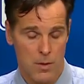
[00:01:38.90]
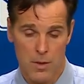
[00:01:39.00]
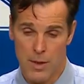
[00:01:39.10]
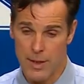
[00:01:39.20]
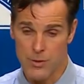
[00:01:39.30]

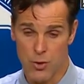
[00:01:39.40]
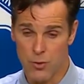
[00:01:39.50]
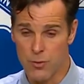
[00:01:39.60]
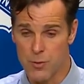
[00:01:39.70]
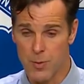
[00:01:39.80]
Yeah, it's
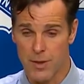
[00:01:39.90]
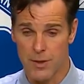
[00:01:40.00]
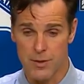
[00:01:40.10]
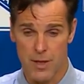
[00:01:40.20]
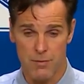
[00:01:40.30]
huge
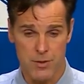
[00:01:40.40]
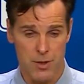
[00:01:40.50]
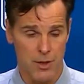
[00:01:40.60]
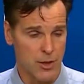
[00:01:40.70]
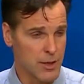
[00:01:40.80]
because
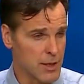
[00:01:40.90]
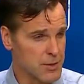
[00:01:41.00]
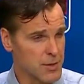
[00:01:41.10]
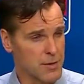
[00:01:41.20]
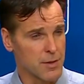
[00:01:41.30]
obviously our young
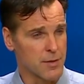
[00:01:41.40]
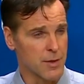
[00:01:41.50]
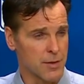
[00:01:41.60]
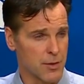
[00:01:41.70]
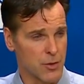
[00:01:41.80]
guys, I think,
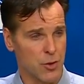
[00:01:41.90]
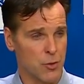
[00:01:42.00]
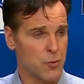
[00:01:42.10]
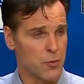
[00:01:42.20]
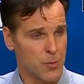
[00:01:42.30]
take their
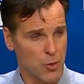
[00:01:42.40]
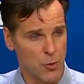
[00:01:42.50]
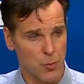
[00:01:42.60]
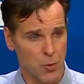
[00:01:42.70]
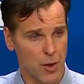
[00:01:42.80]
cue from the
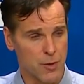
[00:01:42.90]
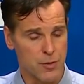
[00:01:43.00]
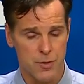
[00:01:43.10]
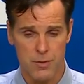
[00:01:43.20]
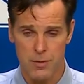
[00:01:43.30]
older
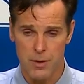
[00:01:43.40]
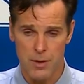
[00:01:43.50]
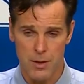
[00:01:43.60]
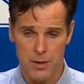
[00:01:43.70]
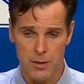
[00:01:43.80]
players.
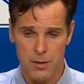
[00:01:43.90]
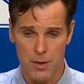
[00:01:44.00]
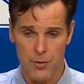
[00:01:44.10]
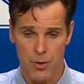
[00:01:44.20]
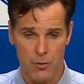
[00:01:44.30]
And, you know,
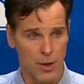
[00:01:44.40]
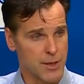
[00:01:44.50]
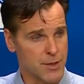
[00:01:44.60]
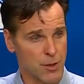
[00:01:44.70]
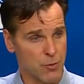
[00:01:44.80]
I thought
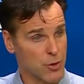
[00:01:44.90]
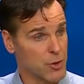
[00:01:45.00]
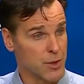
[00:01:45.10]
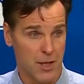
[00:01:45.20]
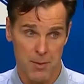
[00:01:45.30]
Crides had a real
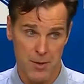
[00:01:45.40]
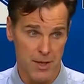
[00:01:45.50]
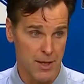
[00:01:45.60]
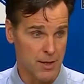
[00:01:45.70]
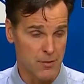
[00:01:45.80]
good game
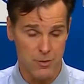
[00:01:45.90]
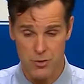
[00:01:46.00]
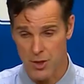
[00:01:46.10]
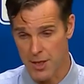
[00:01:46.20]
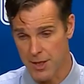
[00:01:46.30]
tonight. I thought
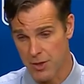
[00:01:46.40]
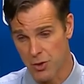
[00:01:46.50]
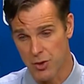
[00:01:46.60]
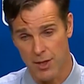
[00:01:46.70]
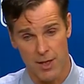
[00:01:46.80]
Chaddy had a
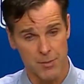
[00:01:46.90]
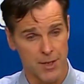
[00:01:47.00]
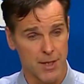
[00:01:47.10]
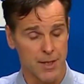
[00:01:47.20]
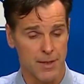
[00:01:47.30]
good game
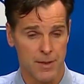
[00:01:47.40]
tonight.